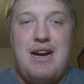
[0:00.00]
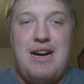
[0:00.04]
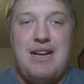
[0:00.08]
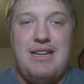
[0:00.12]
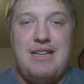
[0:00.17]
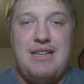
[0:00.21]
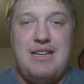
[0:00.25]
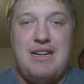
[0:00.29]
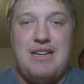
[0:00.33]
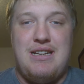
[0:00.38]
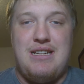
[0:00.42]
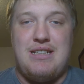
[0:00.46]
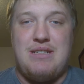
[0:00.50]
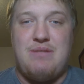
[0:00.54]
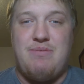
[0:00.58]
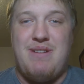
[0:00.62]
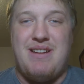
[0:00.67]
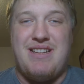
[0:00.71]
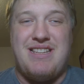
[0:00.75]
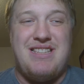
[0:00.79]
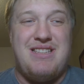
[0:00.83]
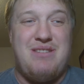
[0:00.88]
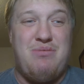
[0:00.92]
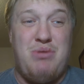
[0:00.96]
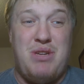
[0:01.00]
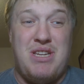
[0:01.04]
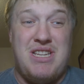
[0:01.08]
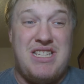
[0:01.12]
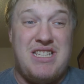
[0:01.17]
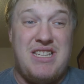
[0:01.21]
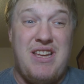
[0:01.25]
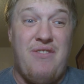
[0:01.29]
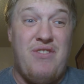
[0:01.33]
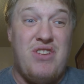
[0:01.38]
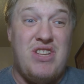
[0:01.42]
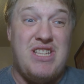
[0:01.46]
I did not expect it to be a
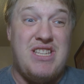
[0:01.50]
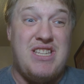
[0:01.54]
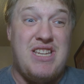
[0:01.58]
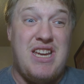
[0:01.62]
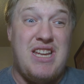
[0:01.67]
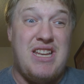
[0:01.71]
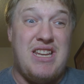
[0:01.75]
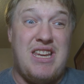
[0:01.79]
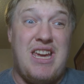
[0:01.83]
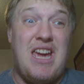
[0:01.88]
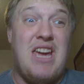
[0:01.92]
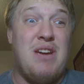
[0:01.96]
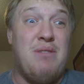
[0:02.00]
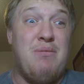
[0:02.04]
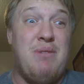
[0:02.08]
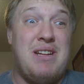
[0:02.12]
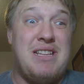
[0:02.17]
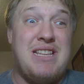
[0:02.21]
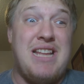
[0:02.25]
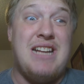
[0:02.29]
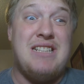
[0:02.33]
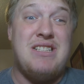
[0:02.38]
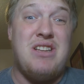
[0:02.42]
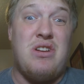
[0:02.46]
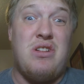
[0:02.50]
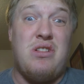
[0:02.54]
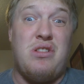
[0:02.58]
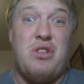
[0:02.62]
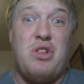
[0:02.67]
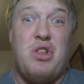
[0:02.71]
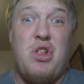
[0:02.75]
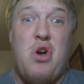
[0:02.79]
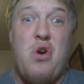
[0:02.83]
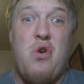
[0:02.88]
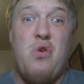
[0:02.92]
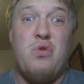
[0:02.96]
7-10 game. Like, that's a
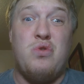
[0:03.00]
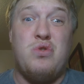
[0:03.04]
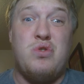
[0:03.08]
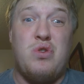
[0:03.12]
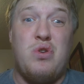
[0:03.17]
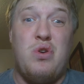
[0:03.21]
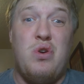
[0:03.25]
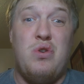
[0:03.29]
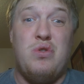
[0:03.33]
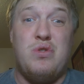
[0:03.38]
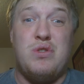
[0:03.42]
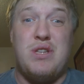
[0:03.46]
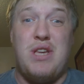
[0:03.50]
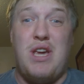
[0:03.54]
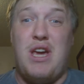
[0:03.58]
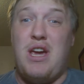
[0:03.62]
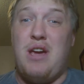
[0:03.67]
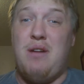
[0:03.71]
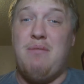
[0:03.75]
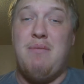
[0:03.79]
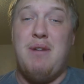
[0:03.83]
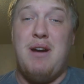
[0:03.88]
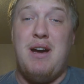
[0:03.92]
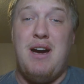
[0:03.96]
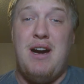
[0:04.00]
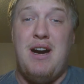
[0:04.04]
close game.